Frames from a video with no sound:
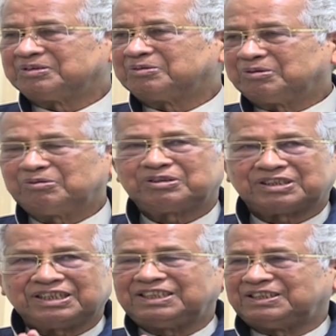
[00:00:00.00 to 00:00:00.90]
We will
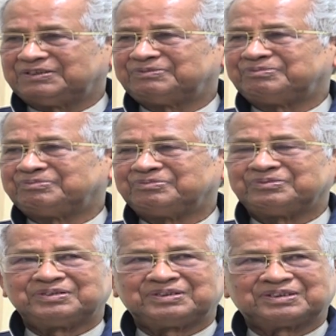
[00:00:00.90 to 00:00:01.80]
see
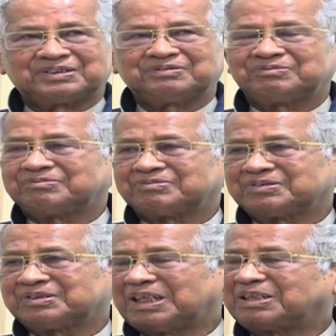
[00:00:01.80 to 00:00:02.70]

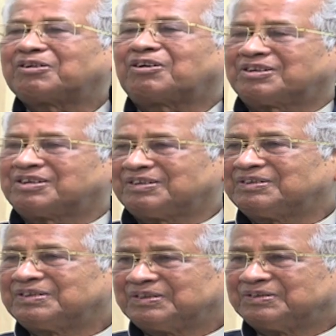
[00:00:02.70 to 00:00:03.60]
that not,
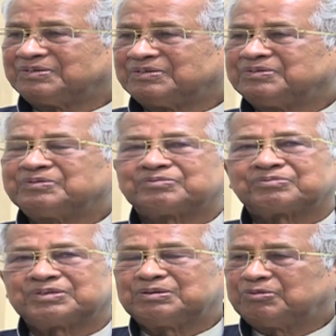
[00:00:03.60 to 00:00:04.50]

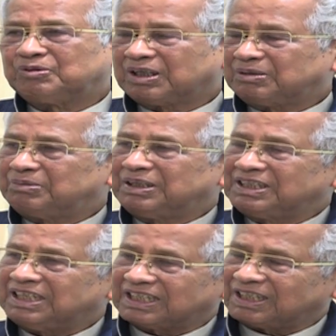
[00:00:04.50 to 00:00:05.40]
if you can
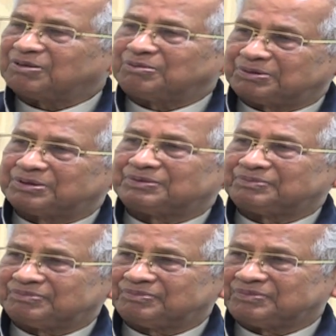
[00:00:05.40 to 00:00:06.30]
bring the other groups.
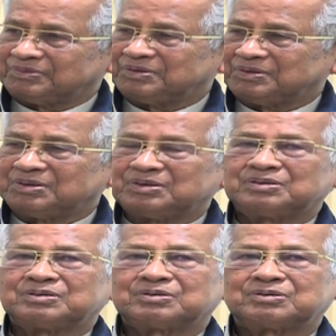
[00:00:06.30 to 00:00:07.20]

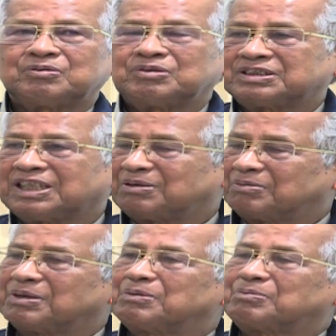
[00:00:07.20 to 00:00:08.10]
So instead
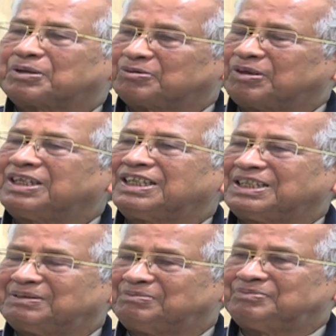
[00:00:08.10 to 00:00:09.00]
of persuading
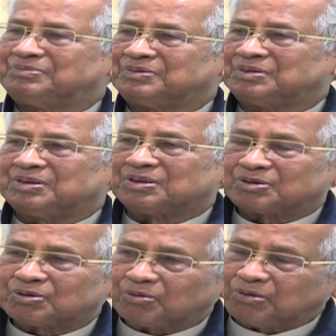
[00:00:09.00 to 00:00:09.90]
him,
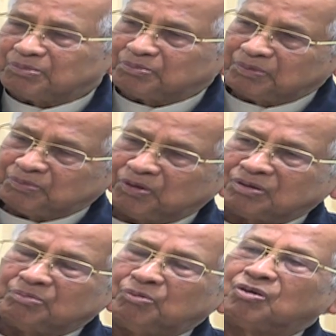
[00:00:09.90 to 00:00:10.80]
so we
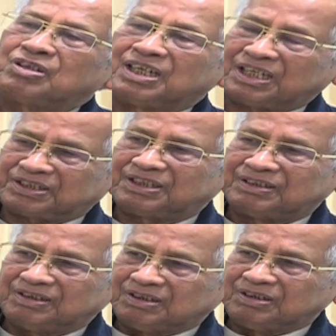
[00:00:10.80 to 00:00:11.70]
put more trust
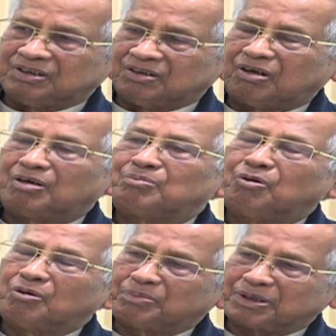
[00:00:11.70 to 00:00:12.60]
or
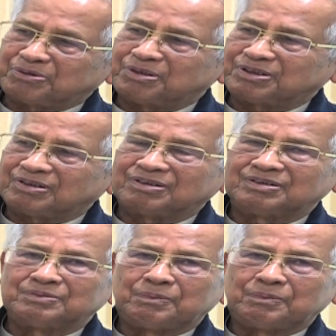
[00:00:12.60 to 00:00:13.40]
more persuasion